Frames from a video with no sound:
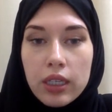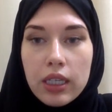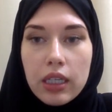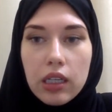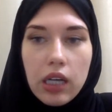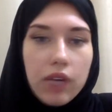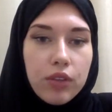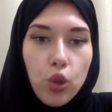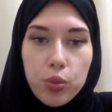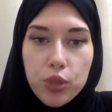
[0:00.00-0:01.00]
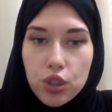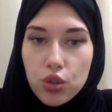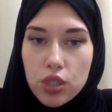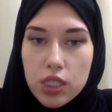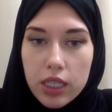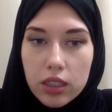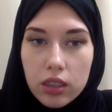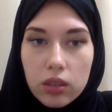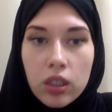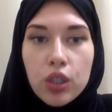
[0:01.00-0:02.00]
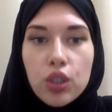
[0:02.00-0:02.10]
have an option to settle,